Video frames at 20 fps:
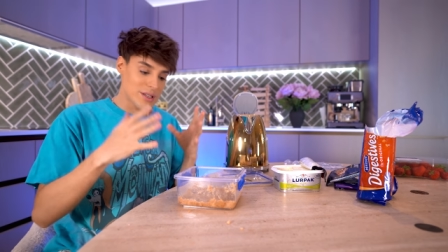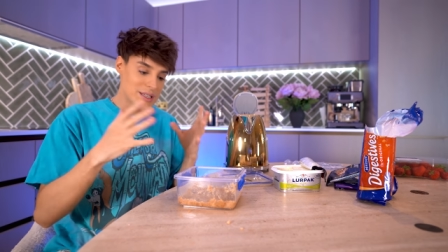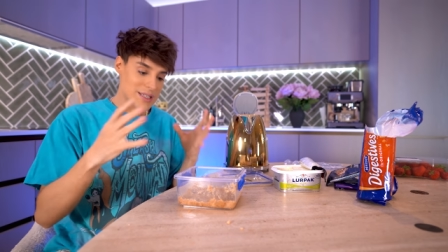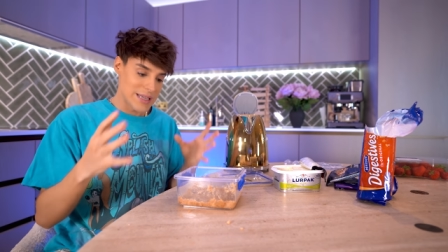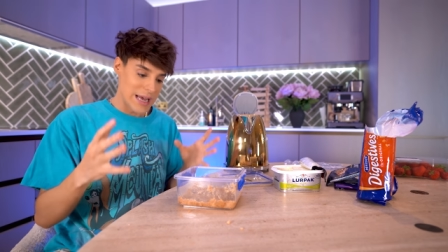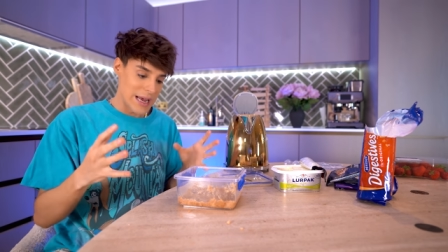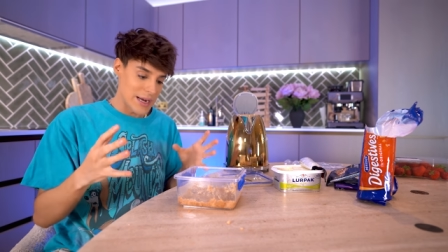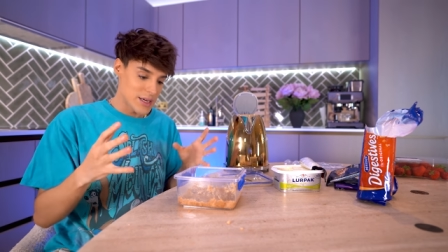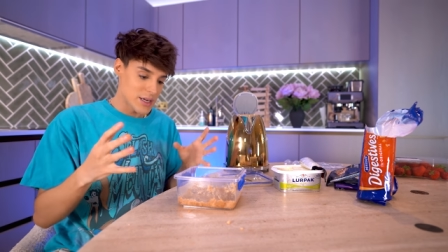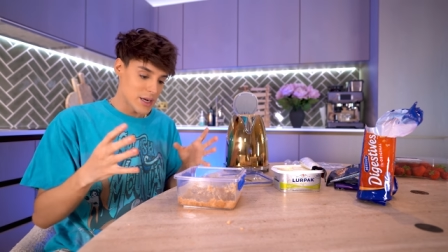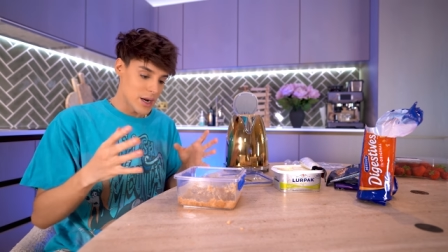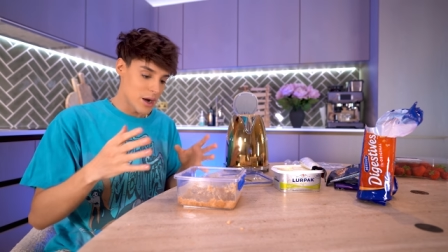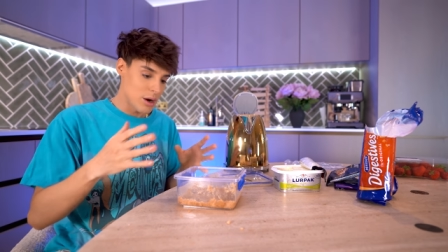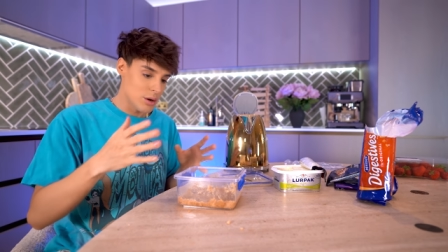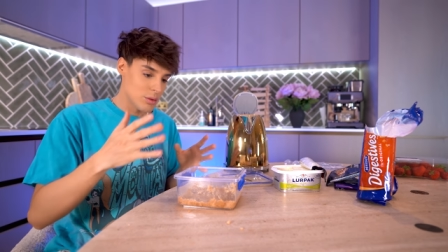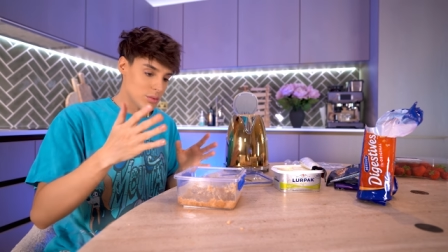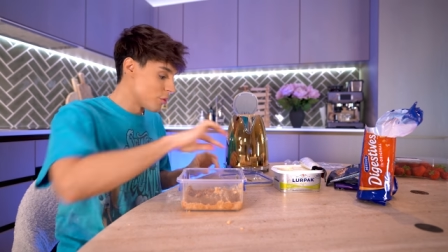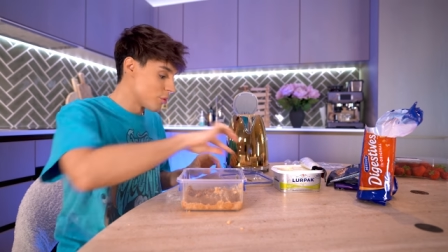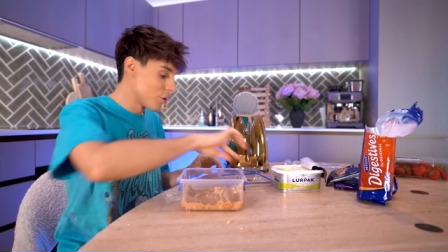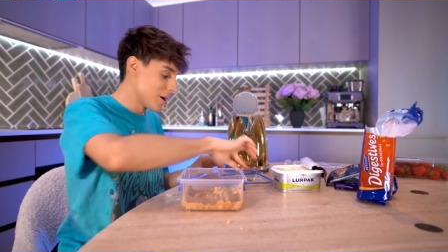set
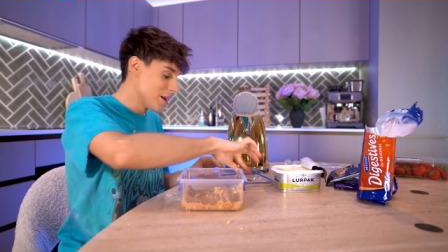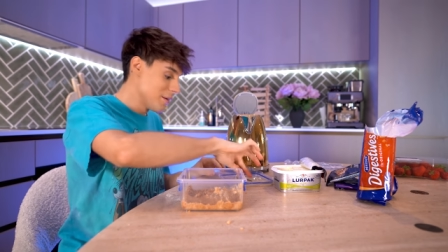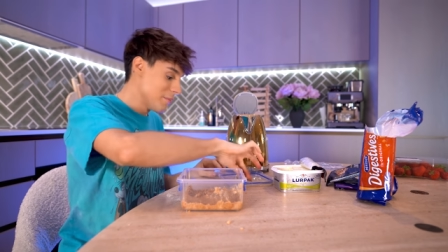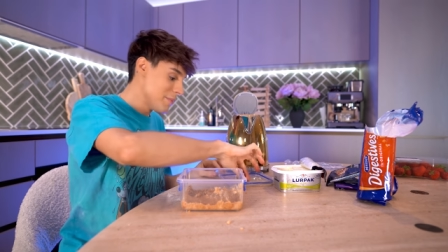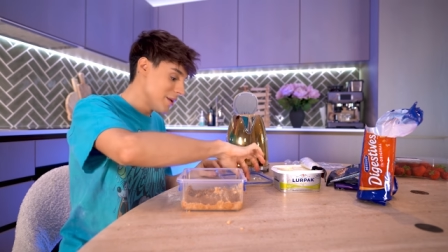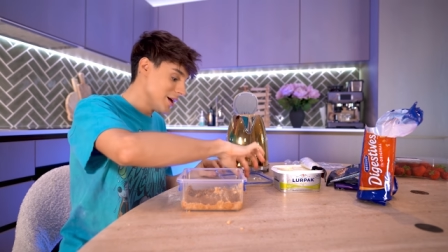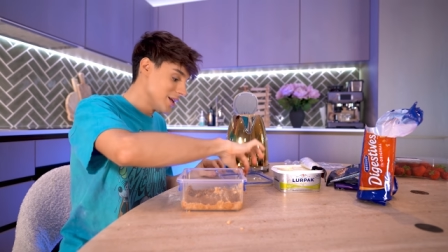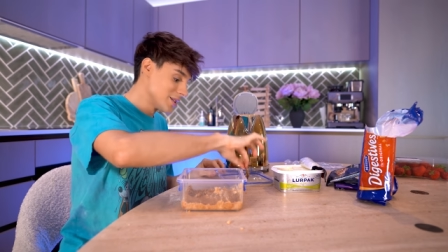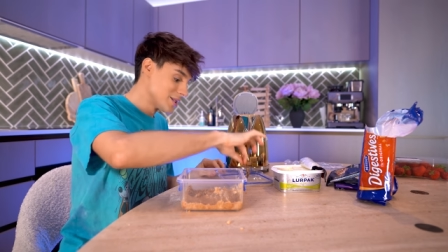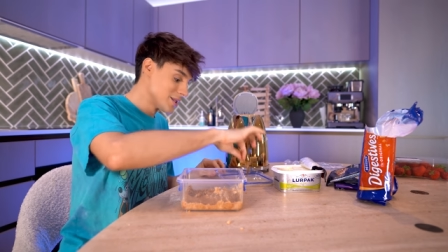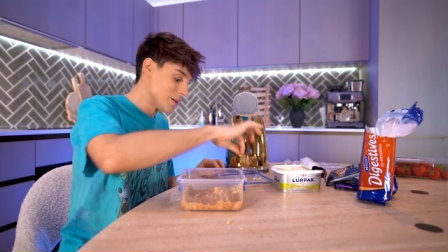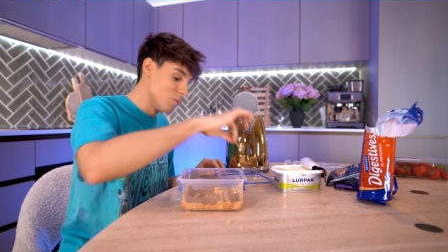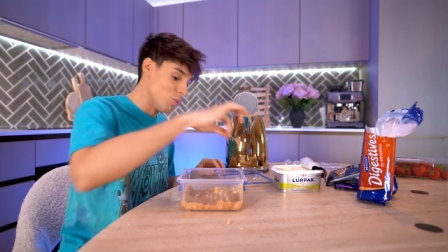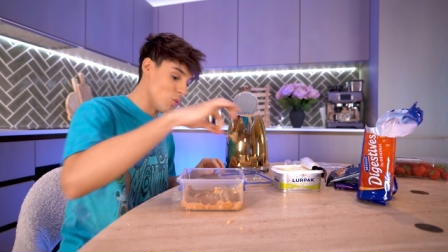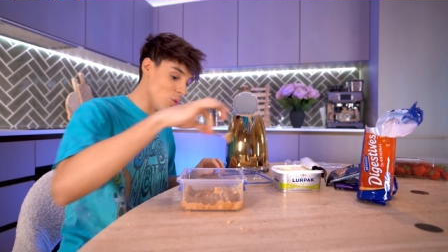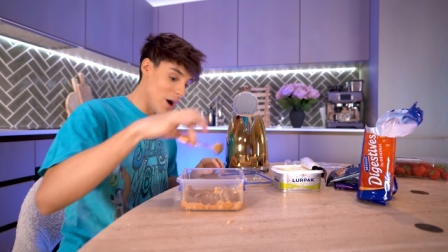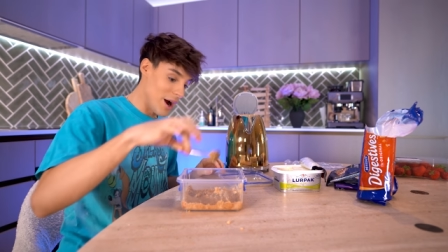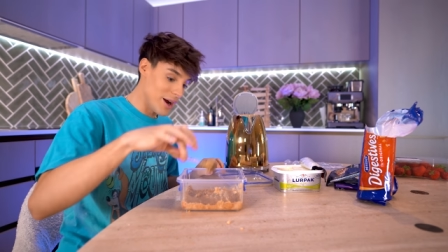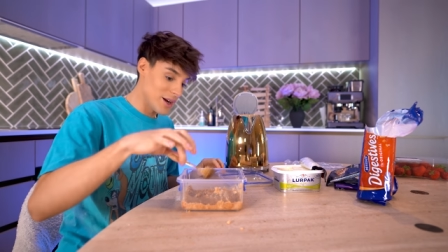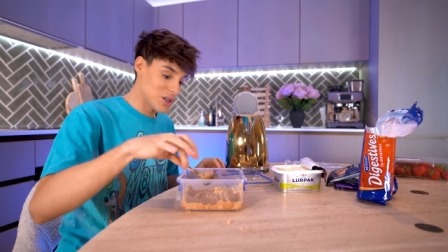now. We're gonna melt some
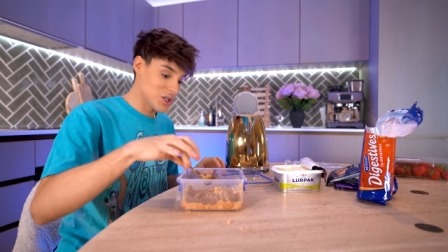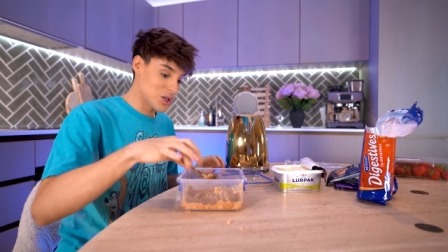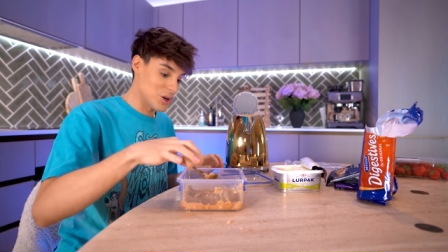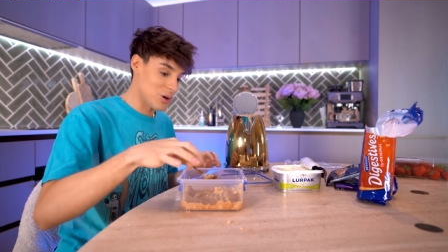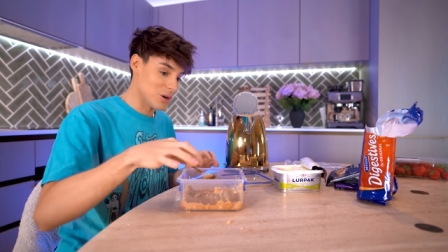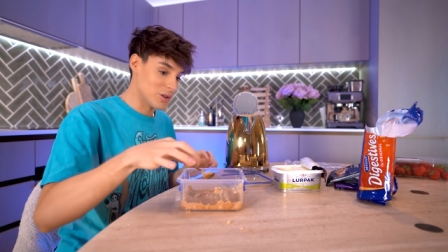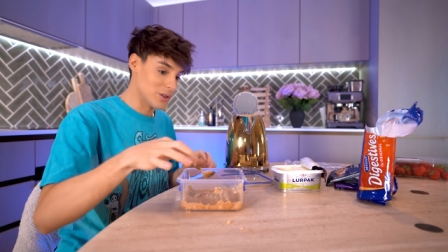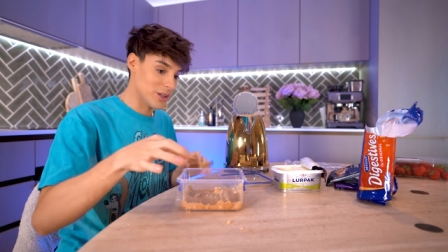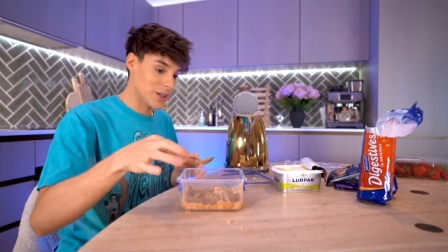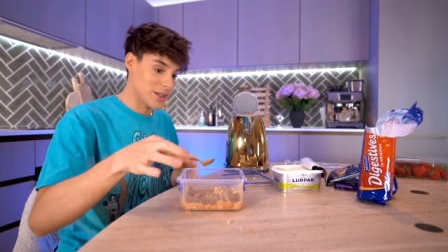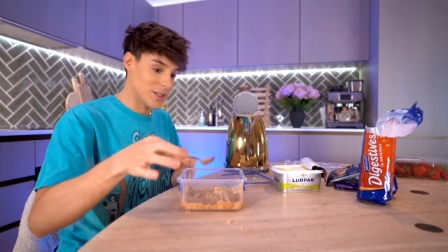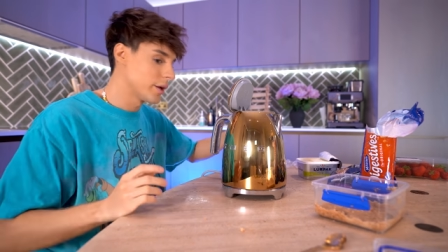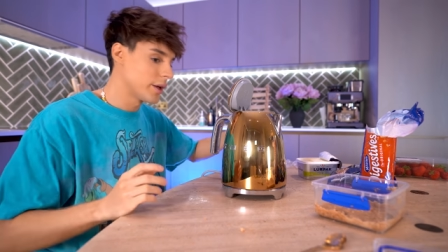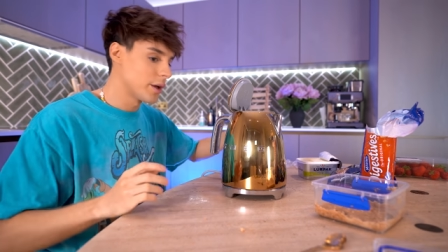white chocolate.